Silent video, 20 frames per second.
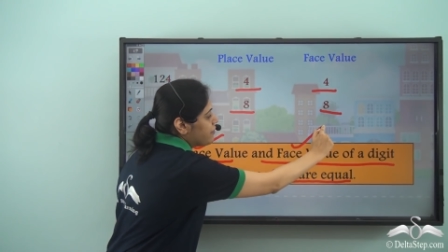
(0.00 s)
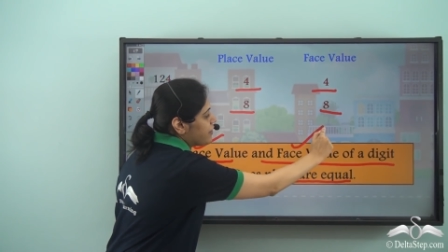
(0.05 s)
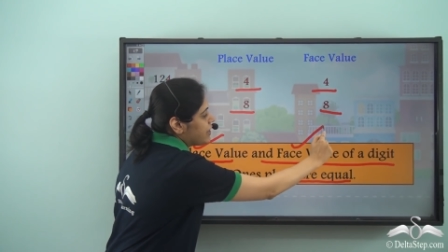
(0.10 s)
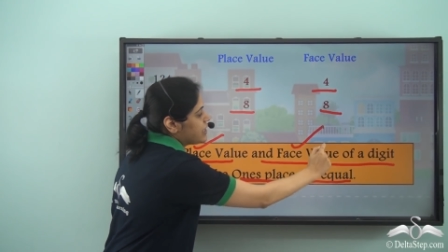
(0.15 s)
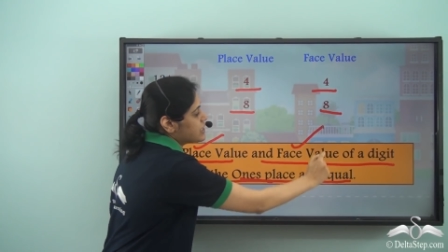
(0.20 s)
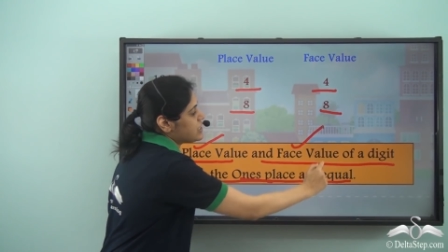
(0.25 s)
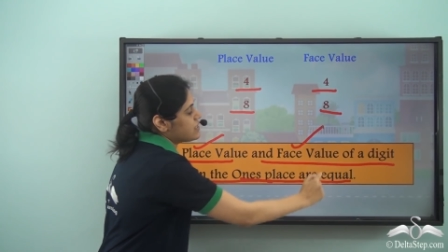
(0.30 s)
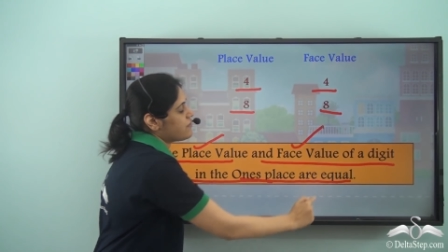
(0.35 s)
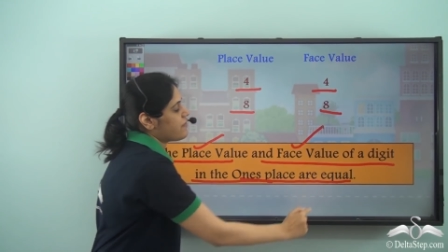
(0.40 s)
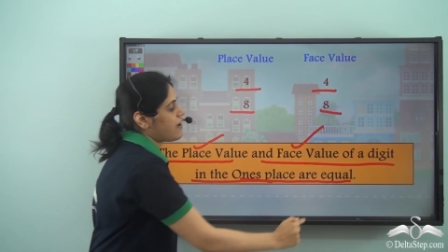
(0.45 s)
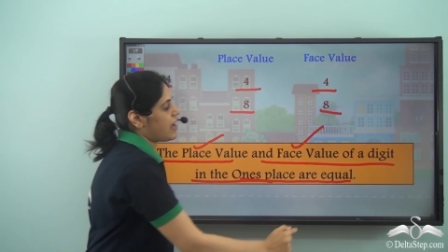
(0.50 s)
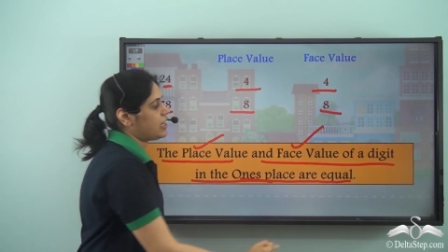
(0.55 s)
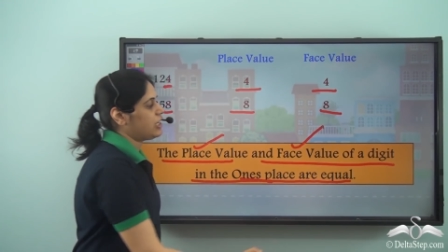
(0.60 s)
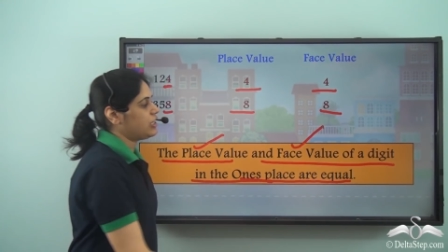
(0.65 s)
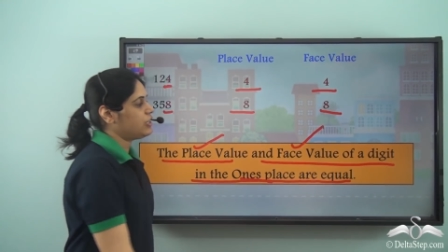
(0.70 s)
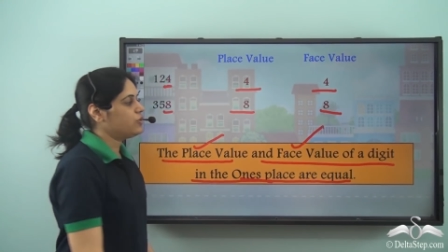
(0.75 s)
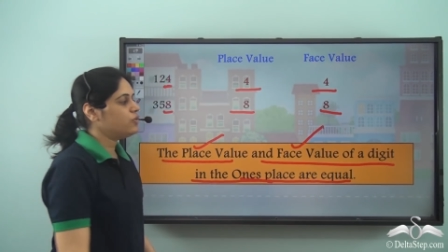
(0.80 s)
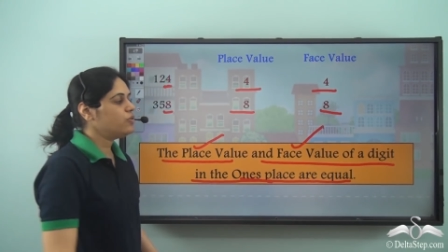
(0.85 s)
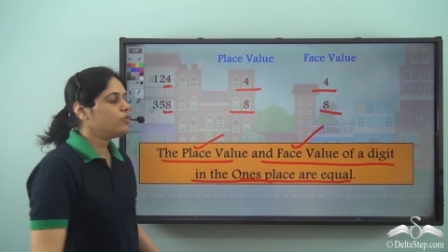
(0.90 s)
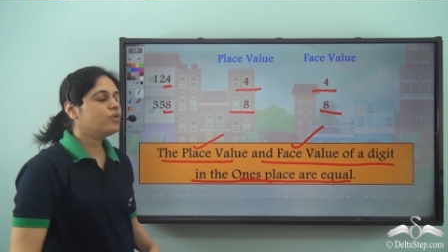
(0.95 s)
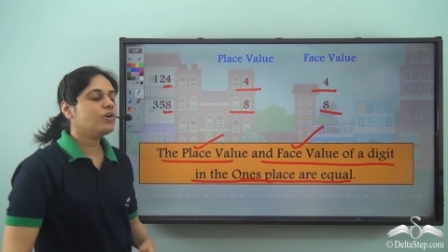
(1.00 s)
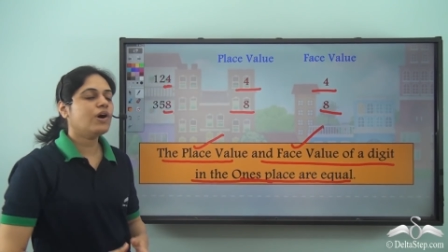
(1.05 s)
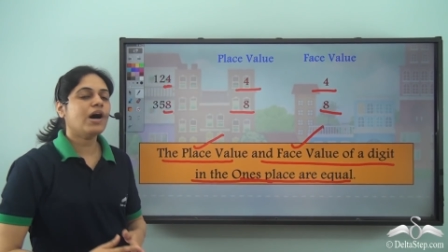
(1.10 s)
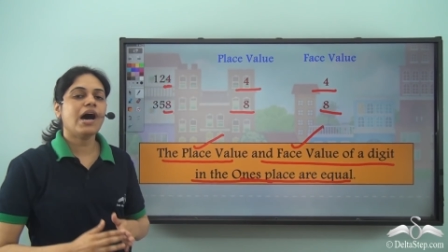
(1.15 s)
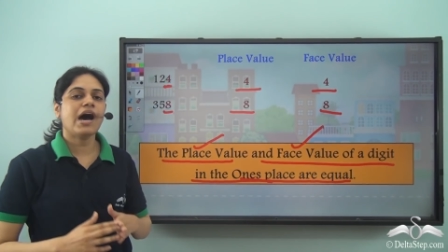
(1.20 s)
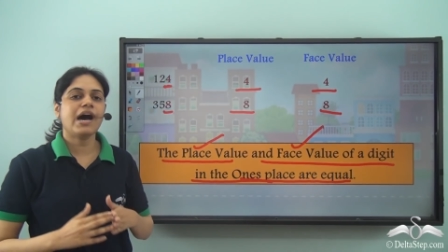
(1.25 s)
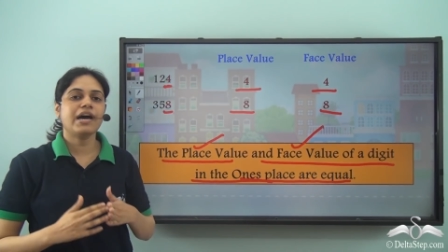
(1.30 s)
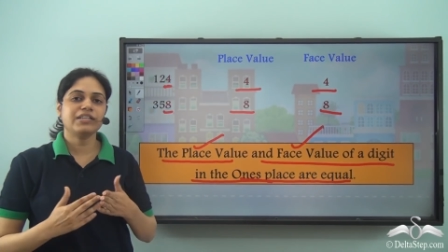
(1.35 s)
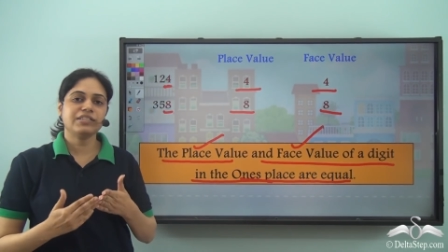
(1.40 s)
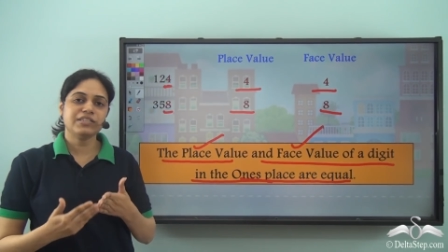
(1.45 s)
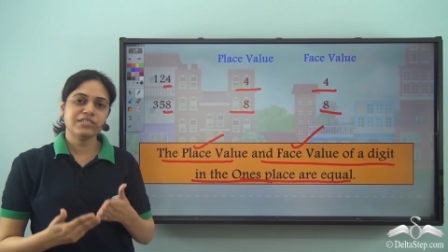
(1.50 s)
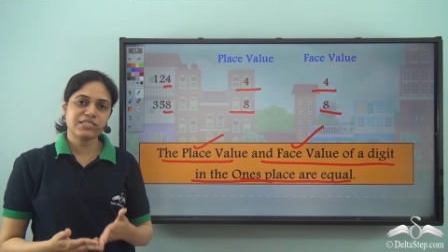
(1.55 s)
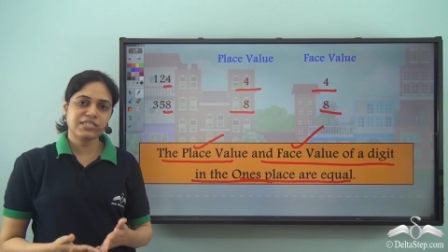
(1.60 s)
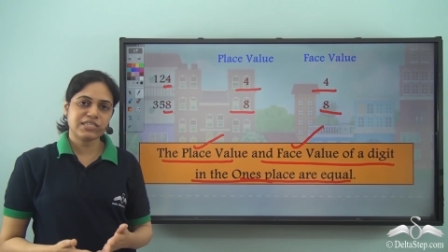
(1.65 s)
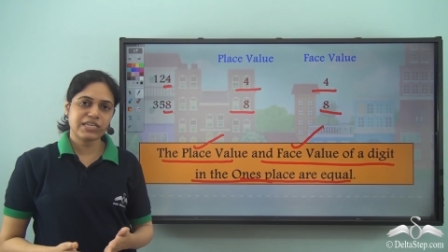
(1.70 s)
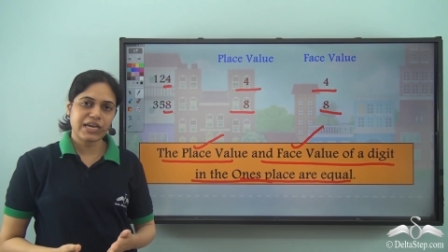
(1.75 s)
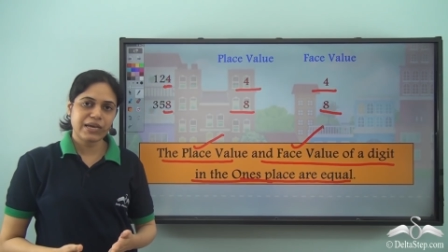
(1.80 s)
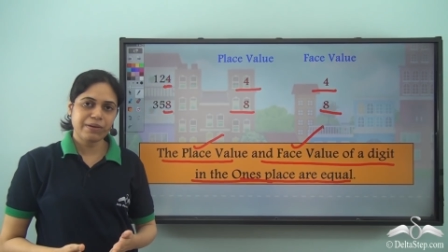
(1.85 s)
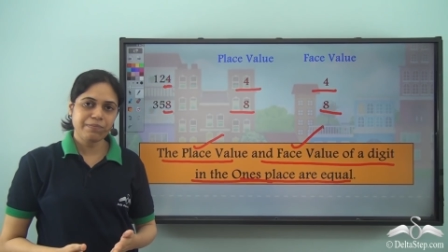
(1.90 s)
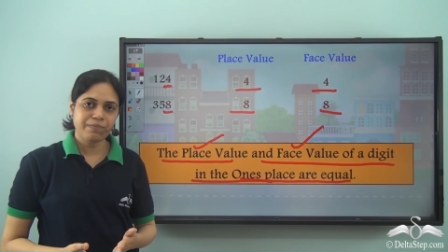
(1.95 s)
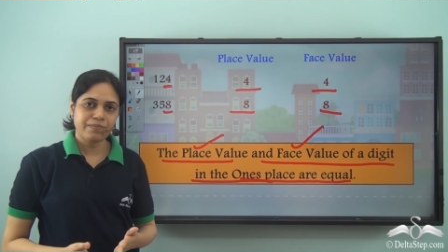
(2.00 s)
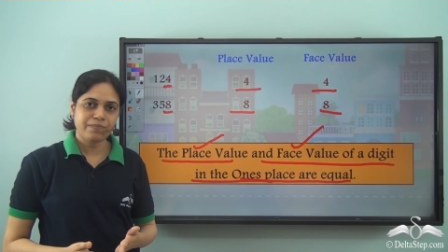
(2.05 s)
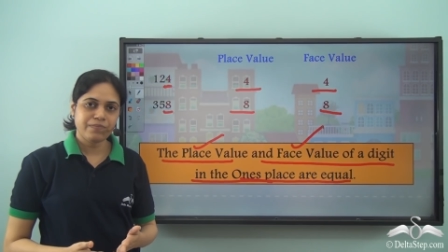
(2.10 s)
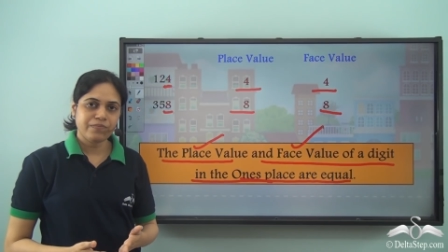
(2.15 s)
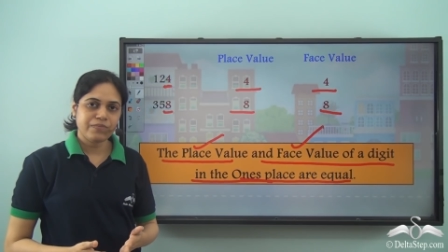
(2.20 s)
face value are the same,